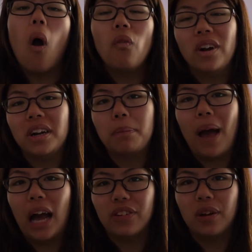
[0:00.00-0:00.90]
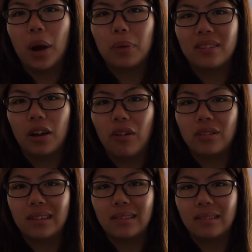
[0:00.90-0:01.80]
run out of battery, I would say
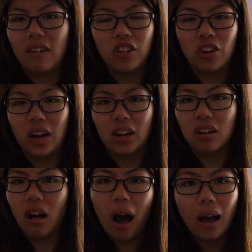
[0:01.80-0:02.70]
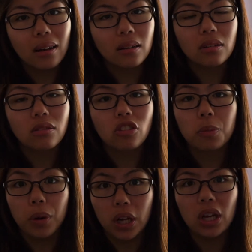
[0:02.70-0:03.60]
around like 7 or 8 o'clock to
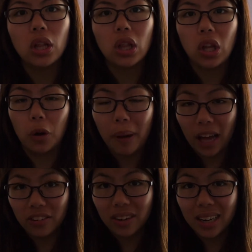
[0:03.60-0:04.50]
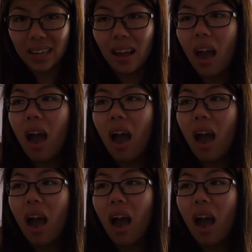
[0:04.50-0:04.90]
pretty low battery.